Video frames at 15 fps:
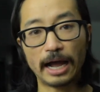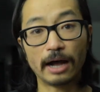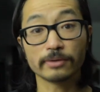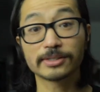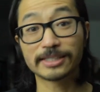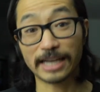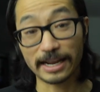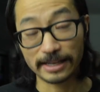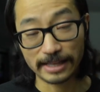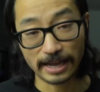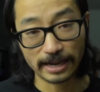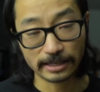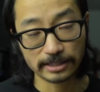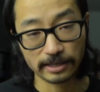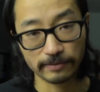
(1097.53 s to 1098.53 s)
outside of
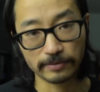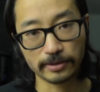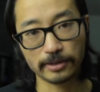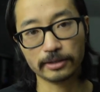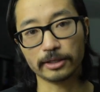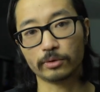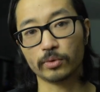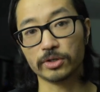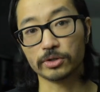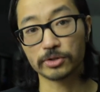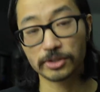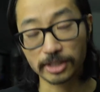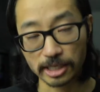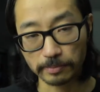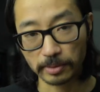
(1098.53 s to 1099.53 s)
the activity, like when
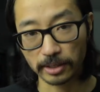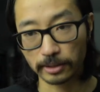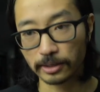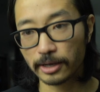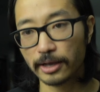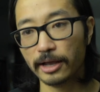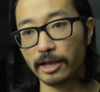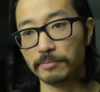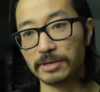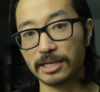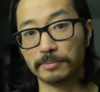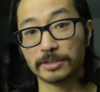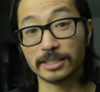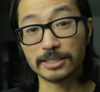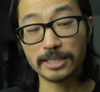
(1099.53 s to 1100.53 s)
you're sleeping and being
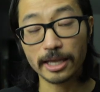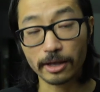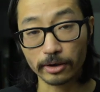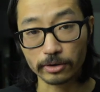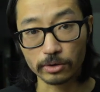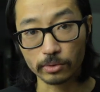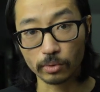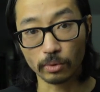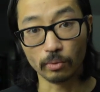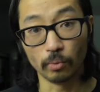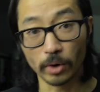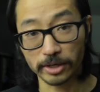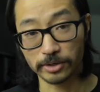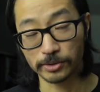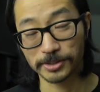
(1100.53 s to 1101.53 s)
able to tell you
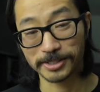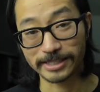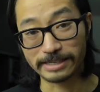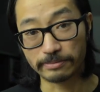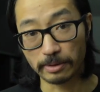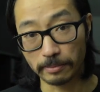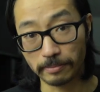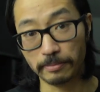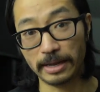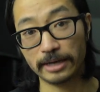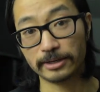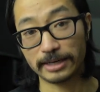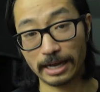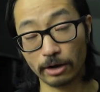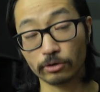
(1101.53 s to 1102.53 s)
what your sleep
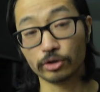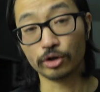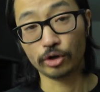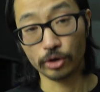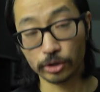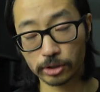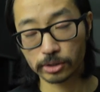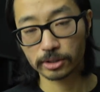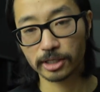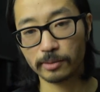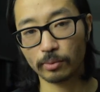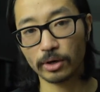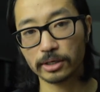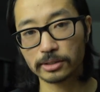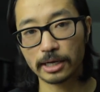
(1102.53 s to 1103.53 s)
meant and how good your
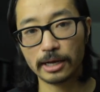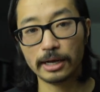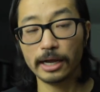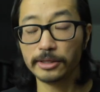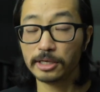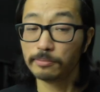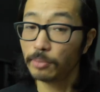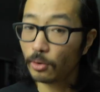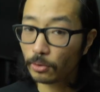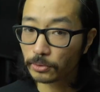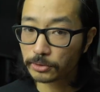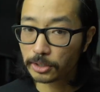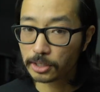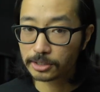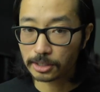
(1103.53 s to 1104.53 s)
sleep was. I think
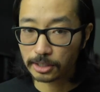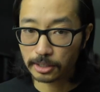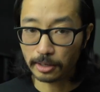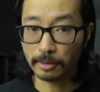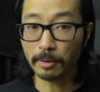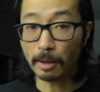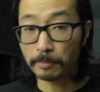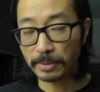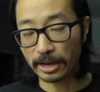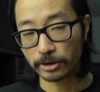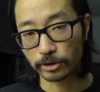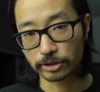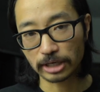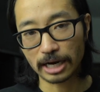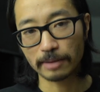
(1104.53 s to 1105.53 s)
Polar does a
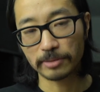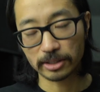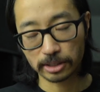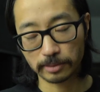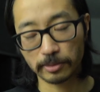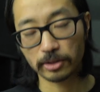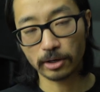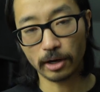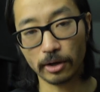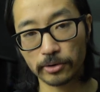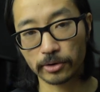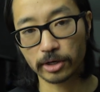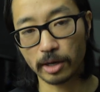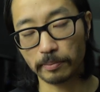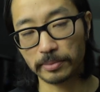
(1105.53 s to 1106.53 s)
better job than some of the
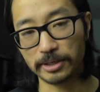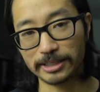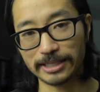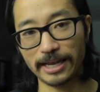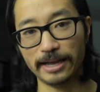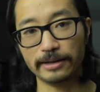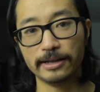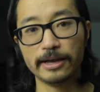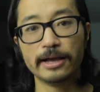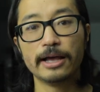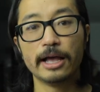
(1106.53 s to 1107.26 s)
other companies at